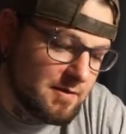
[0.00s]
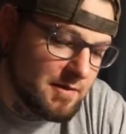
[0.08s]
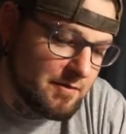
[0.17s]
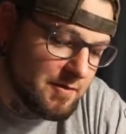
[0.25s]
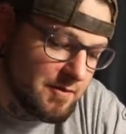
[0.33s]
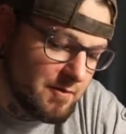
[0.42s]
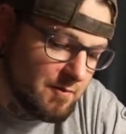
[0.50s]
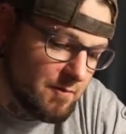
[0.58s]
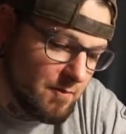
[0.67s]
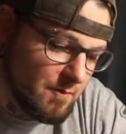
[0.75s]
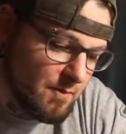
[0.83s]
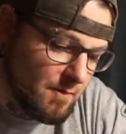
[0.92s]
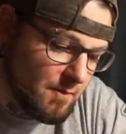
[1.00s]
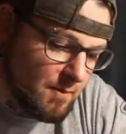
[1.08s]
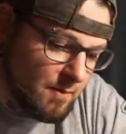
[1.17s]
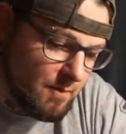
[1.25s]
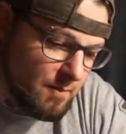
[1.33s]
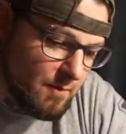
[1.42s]
We'll see.
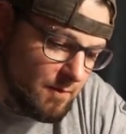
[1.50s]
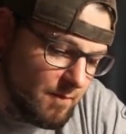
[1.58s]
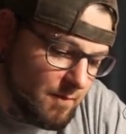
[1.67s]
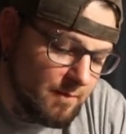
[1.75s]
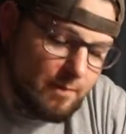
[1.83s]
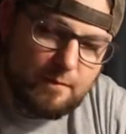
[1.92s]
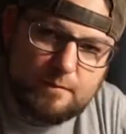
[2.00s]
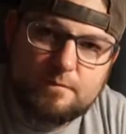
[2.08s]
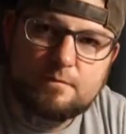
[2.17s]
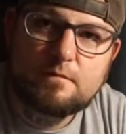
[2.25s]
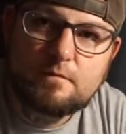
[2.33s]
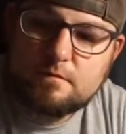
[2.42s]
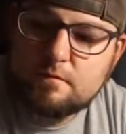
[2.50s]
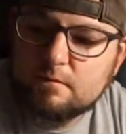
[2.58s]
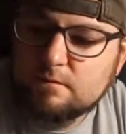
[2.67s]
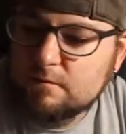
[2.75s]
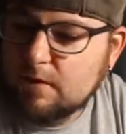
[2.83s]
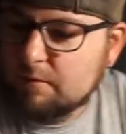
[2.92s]
But, yay.